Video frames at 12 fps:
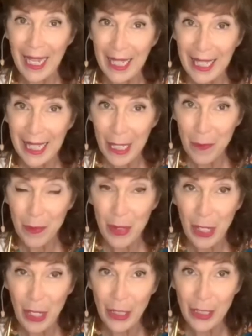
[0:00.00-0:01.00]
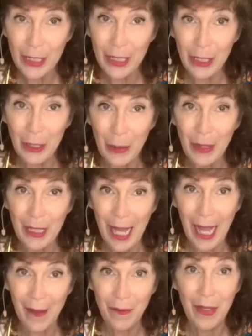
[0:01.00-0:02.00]
and keep the arts in
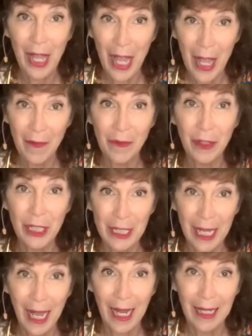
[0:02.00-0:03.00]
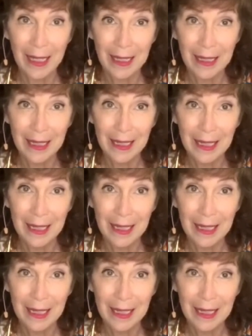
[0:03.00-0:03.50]
your life every day.